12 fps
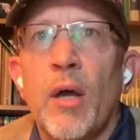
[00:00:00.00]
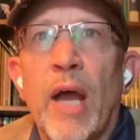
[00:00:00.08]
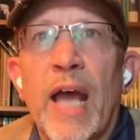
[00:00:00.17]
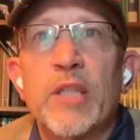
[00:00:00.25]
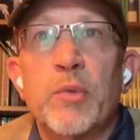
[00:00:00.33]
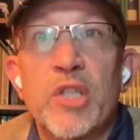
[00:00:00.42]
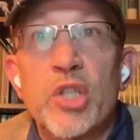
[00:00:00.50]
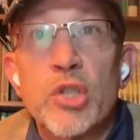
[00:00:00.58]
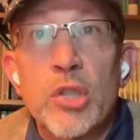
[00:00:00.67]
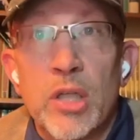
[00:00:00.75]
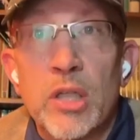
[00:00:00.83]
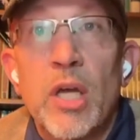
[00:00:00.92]
as we
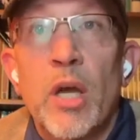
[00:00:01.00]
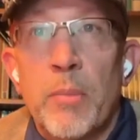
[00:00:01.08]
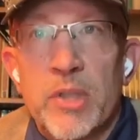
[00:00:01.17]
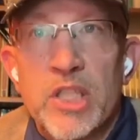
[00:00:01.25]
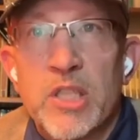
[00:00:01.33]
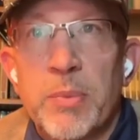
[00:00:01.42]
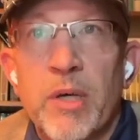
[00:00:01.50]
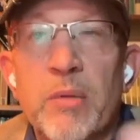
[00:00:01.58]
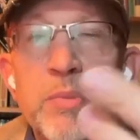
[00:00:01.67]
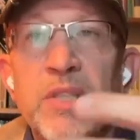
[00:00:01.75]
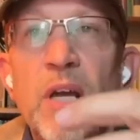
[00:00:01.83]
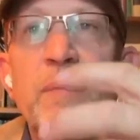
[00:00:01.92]
should, but the Spirit
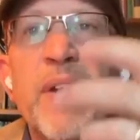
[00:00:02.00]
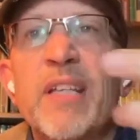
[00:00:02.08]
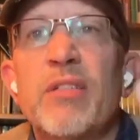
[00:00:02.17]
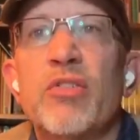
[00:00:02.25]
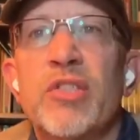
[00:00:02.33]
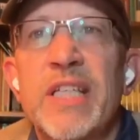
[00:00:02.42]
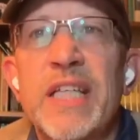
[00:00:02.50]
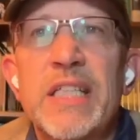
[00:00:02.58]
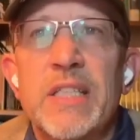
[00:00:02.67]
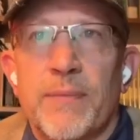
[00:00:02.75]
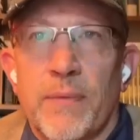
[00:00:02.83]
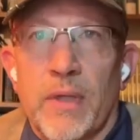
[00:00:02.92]
Himself
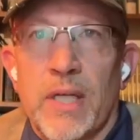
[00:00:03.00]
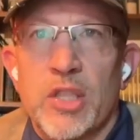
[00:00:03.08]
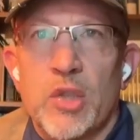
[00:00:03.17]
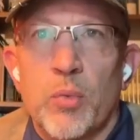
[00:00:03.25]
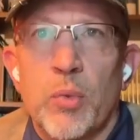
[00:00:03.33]
intercedes for us